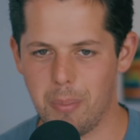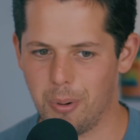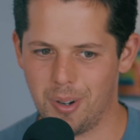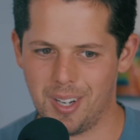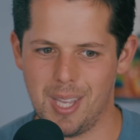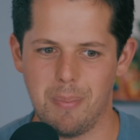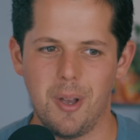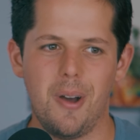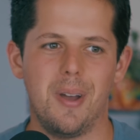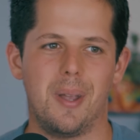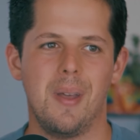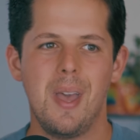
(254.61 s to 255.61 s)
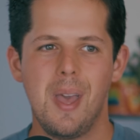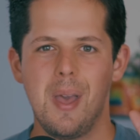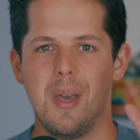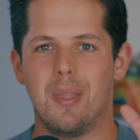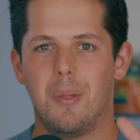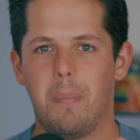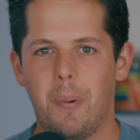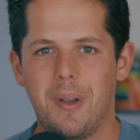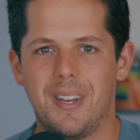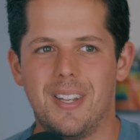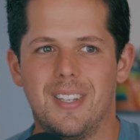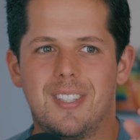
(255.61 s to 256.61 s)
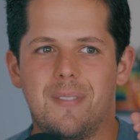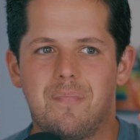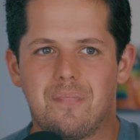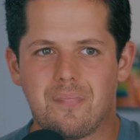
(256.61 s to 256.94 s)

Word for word: but we're going to keep going. The point is,